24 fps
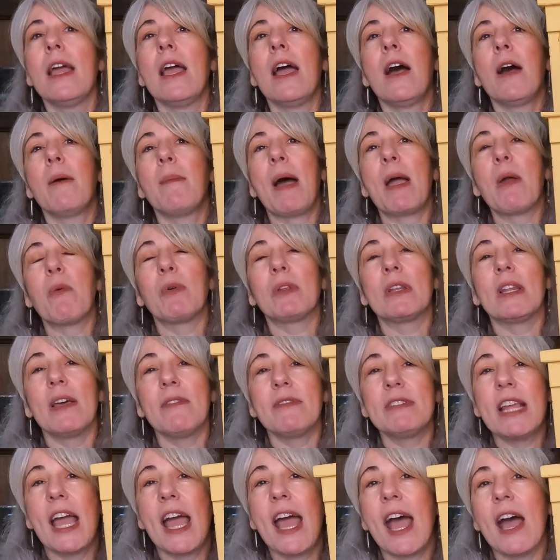I would
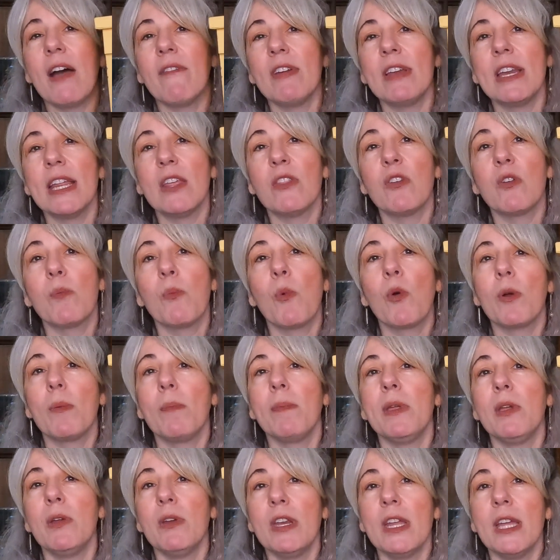love to have it either more
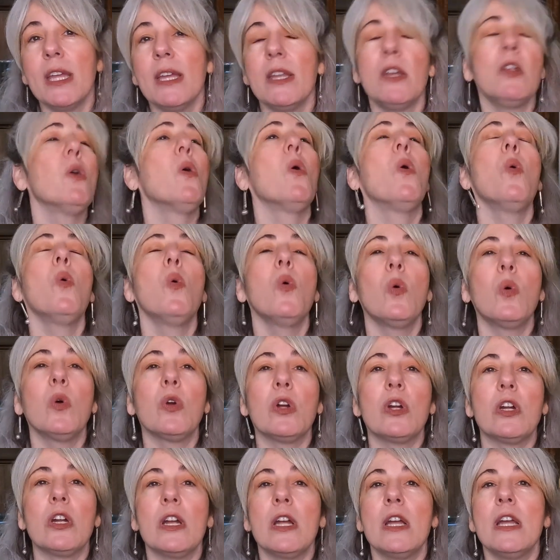muted
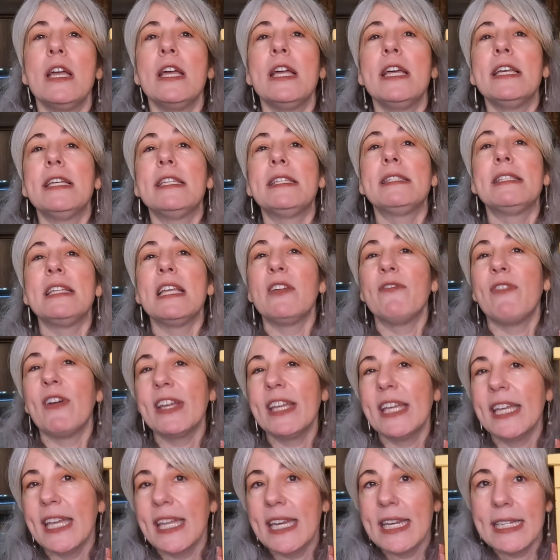or see if I
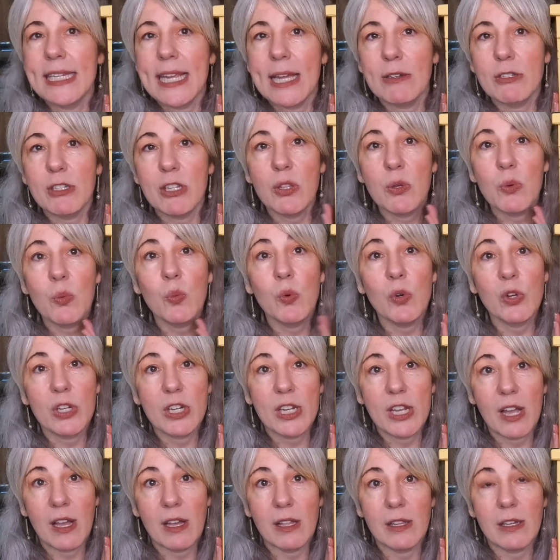can get it down to the
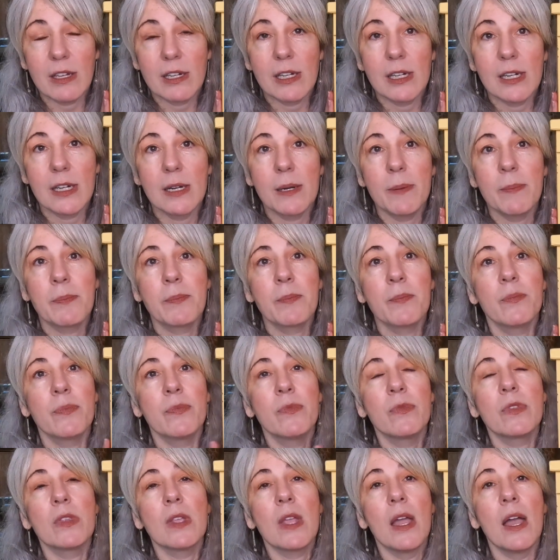wood color.
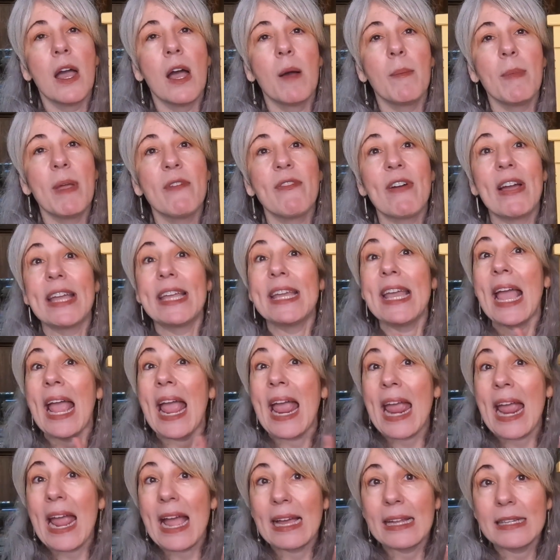If I
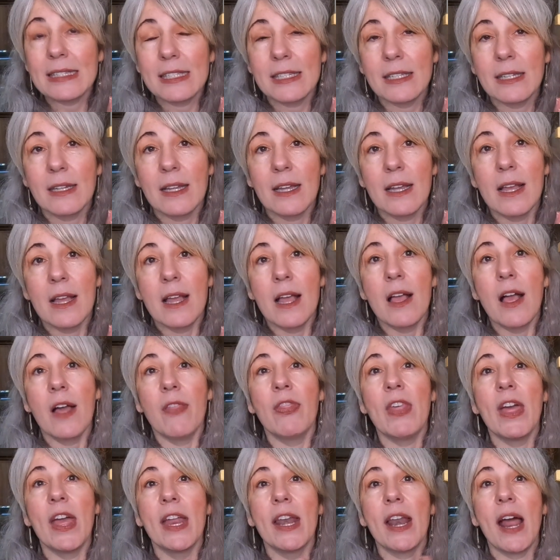can't,
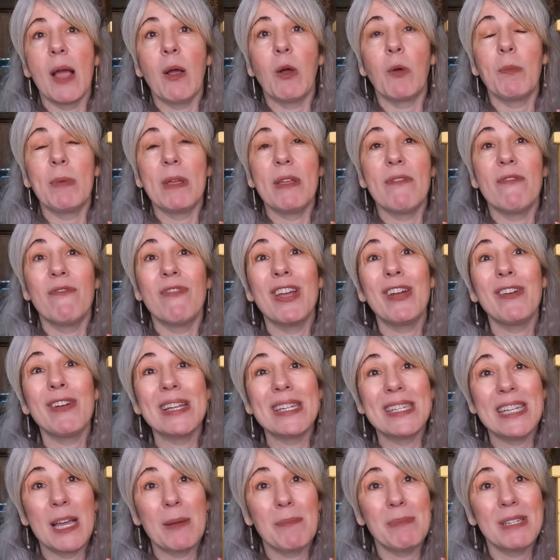then I will be very
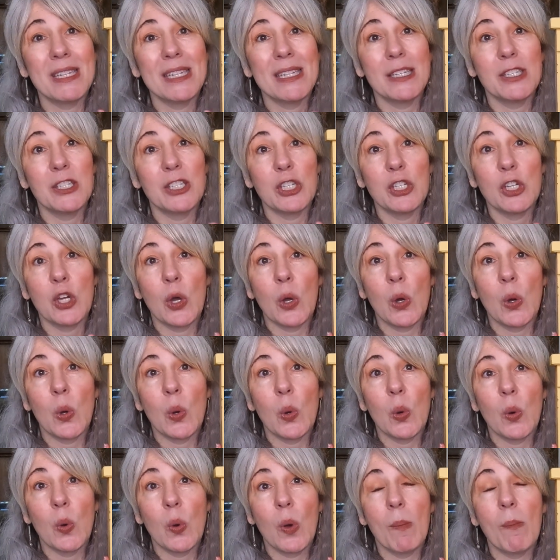tempted to
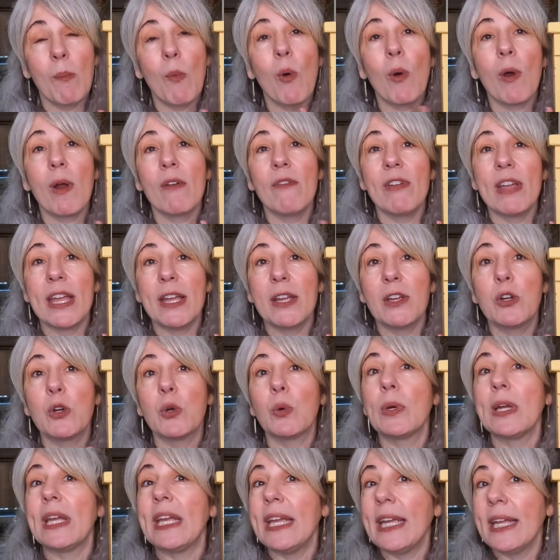go more of a
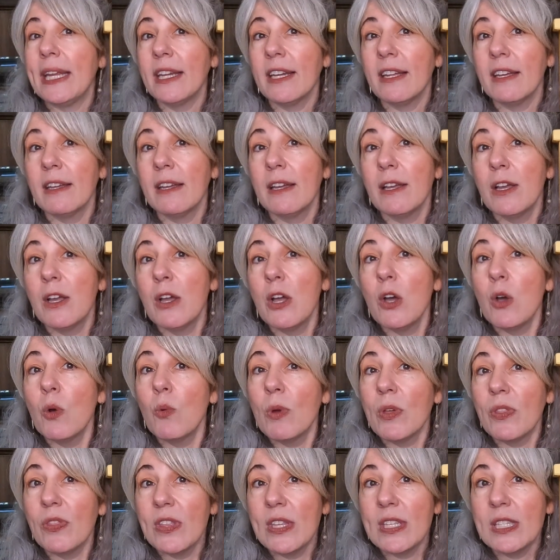green
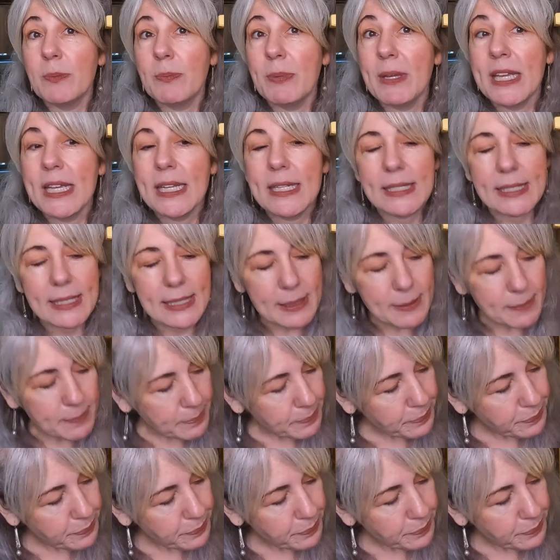with this piece.